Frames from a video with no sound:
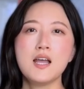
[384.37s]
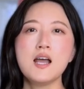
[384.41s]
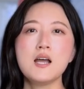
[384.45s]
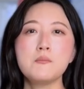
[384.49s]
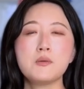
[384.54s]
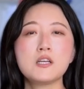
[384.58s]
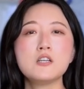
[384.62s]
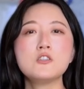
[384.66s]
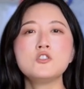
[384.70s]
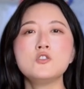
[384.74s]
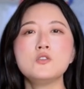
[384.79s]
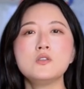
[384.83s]

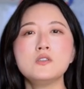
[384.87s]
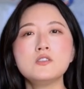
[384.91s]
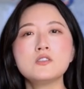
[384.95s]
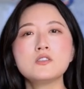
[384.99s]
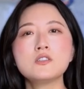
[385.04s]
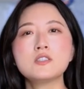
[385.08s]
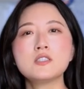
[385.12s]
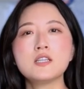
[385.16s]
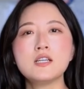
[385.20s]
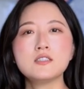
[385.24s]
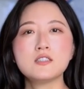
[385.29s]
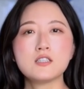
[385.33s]
Because you
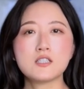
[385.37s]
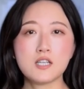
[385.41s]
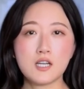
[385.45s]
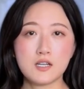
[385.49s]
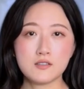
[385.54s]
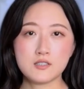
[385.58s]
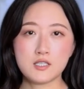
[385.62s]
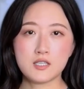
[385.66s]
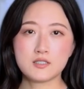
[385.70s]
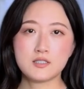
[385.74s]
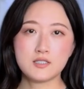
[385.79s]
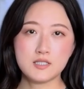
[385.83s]
understand the
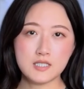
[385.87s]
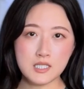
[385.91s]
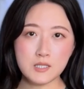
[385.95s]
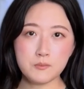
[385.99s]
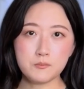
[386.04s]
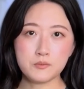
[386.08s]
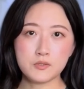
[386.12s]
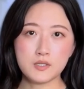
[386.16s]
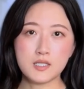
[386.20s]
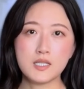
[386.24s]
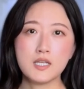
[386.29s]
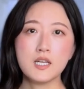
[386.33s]
context
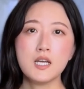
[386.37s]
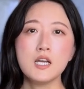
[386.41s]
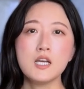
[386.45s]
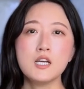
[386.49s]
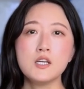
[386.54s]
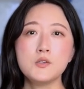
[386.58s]
deeply,